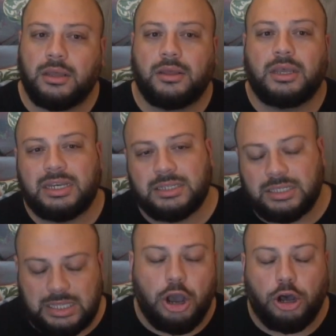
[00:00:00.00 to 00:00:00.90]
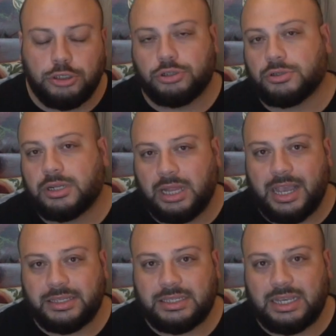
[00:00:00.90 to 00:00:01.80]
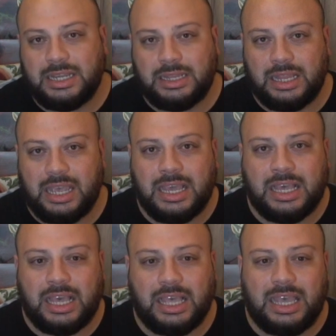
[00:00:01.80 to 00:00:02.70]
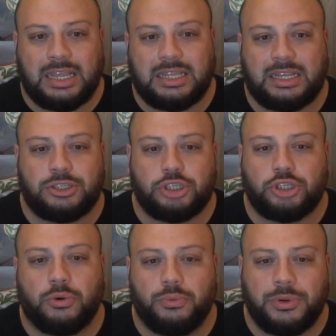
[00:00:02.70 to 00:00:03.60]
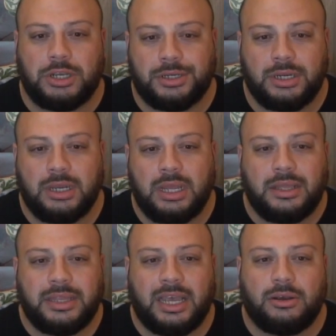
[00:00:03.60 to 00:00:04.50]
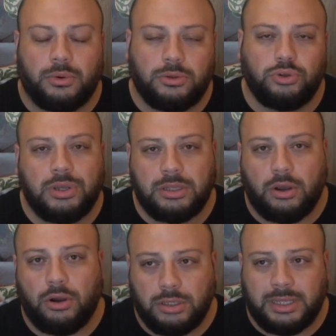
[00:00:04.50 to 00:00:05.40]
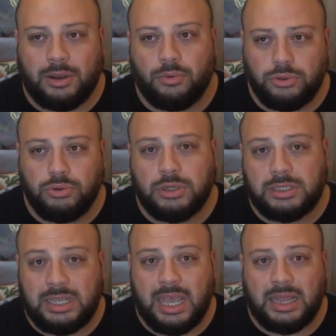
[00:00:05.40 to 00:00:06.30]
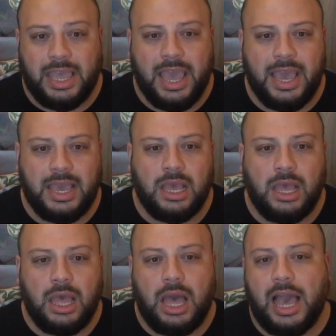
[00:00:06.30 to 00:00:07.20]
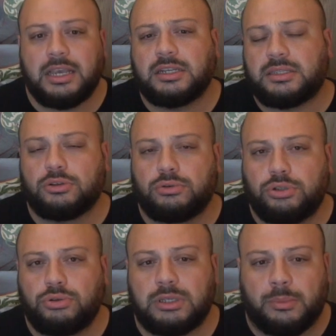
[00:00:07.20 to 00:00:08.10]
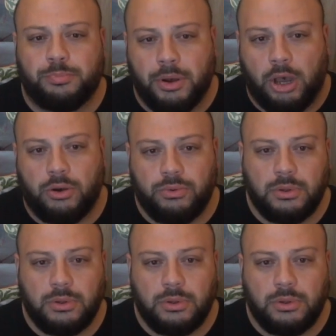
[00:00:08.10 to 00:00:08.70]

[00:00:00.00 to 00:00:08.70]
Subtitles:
is the hunter class. It's so weird. Now you could say like, hey, I could still use a bow,